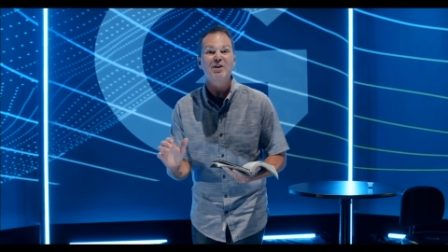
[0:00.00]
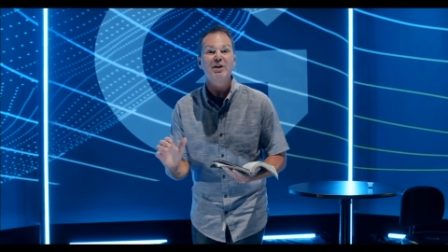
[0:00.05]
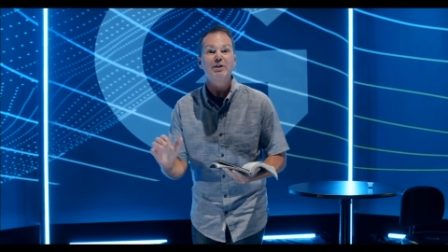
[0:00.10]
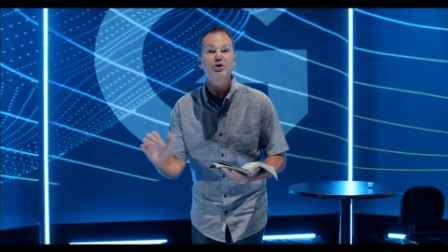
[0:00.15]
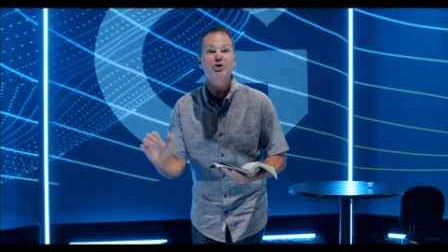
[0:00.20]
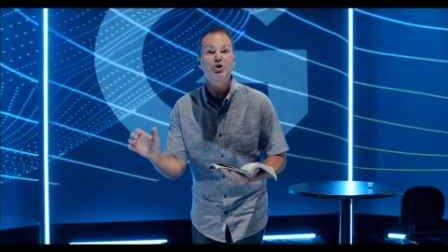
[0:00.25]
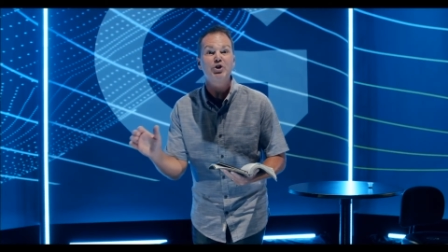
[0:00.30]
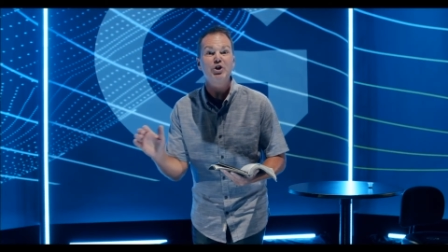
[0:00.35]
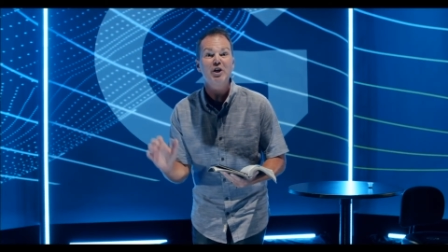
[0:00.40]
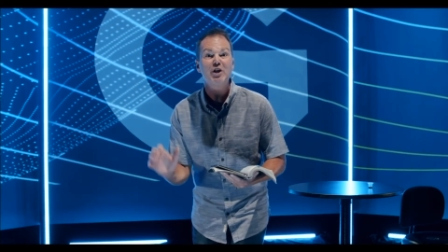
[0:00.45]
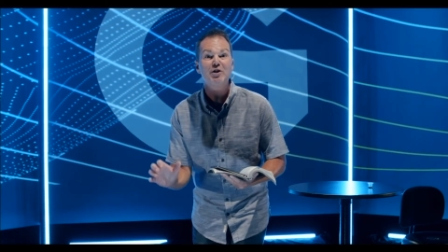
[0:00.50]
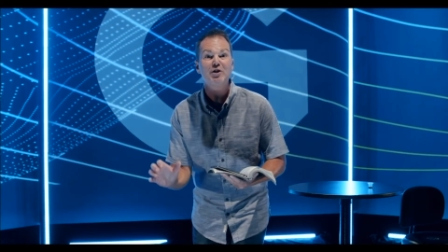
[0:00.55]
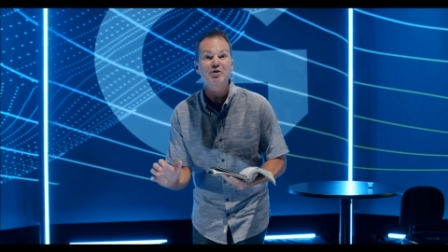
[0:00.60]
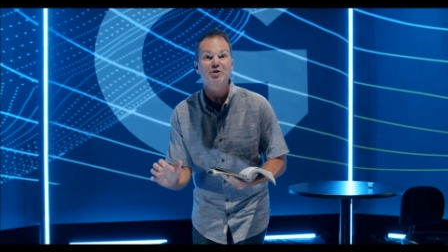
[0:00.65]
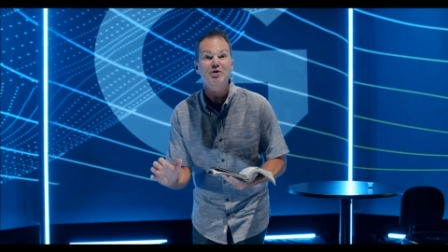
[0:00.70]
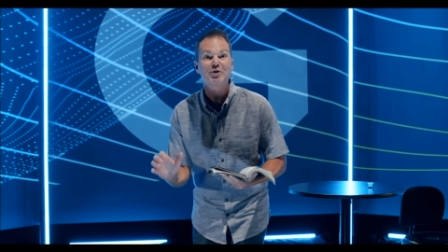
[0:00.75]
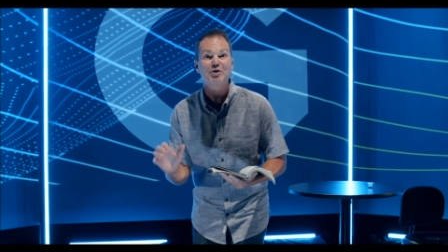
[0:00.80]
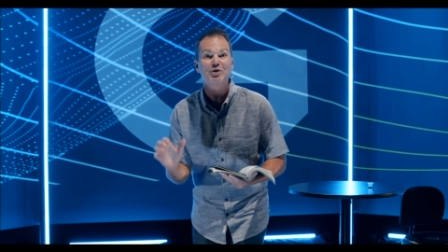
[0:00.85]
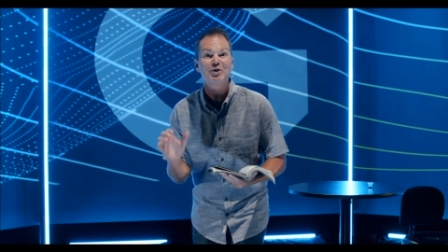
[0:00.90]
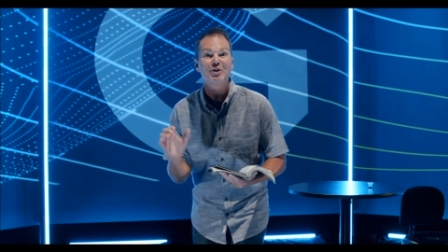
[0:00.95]

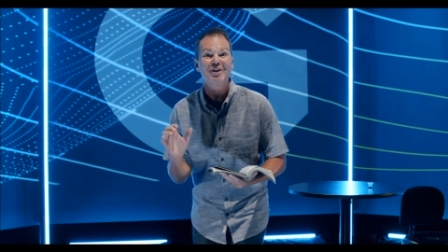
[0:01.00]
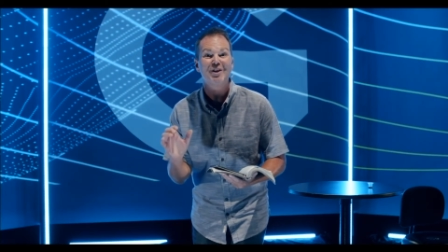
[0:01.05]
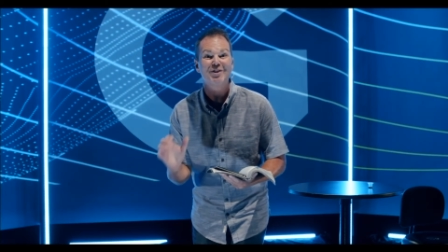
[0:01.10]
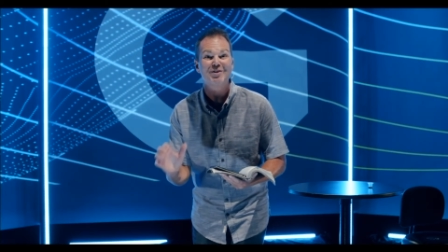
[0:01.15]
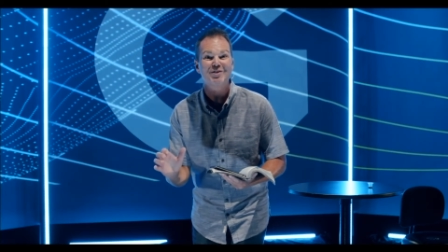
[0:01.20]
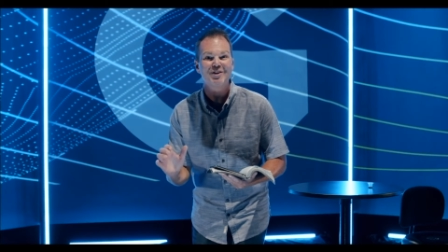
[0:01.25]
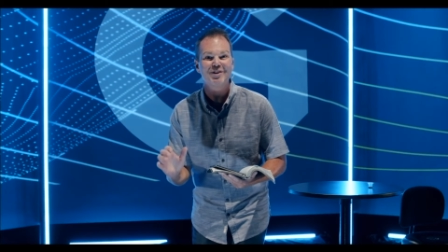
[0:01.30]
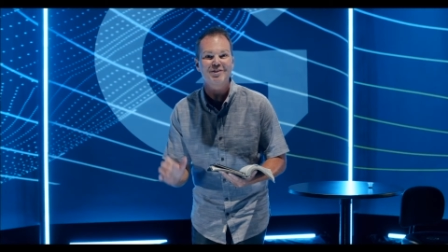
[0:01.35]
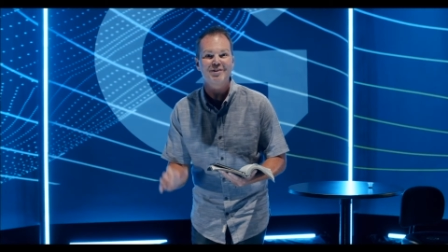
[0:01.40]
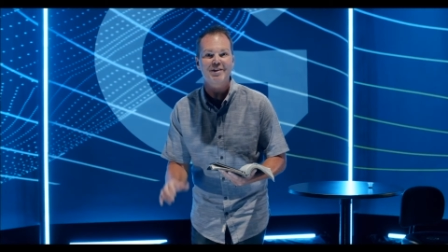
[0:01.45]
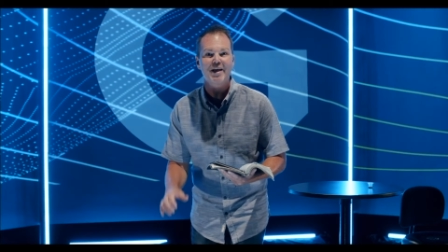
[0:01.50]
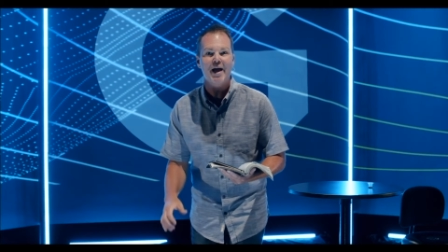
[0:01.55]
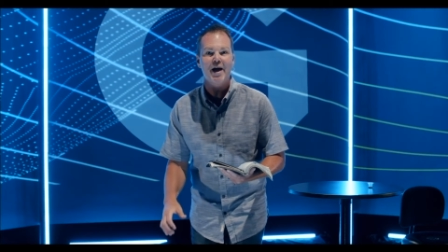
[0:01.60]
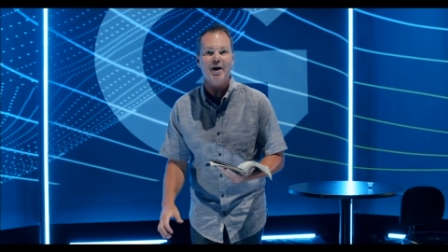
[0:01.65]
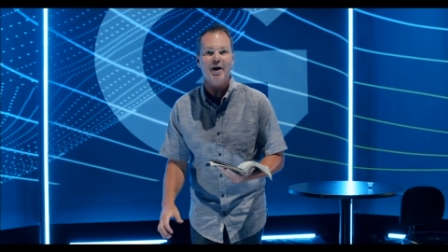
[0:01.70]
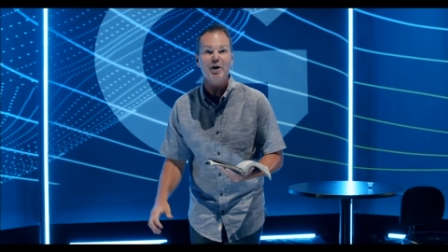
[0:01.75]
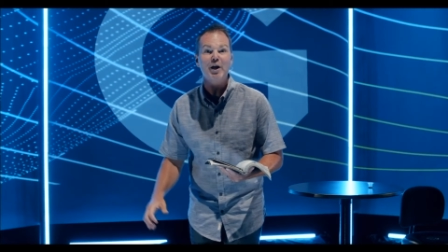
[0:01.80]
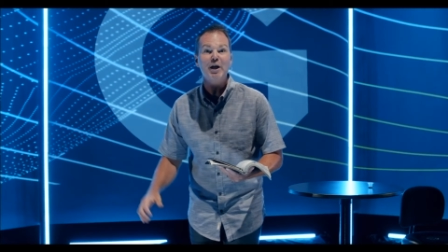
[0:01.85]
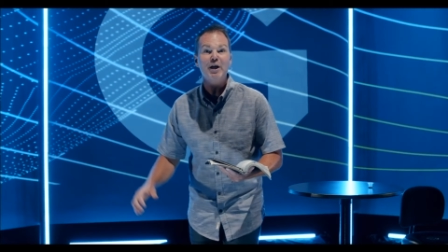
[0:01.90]
Jesus is in town.